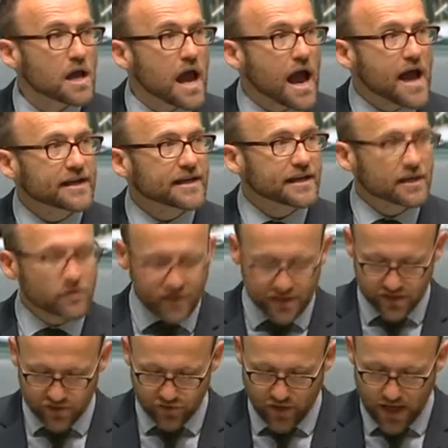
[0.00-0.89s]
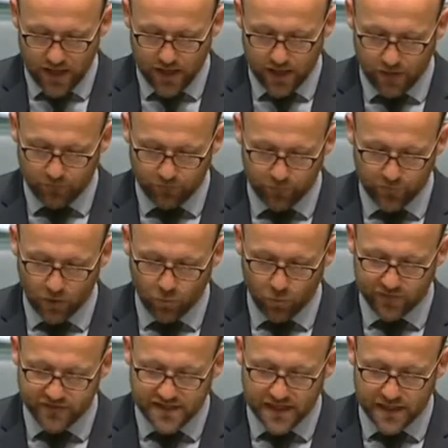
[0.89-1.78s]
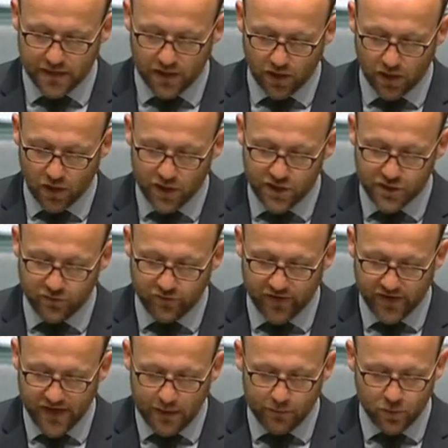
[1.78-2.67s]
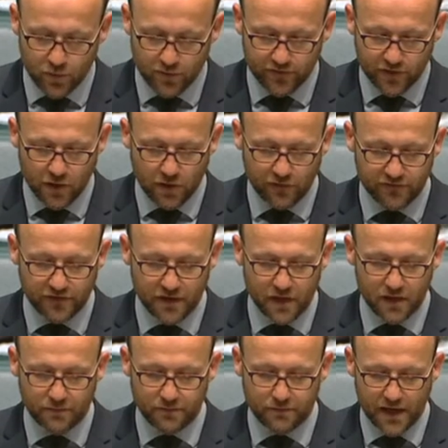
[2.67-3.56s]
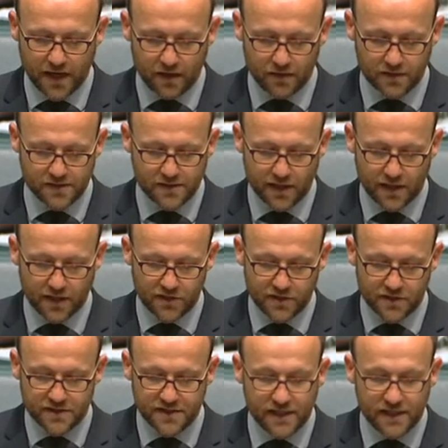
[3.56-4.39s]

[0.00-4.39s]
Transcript: And here in Australia, we've seen the closure of a number of coal-fired power stations,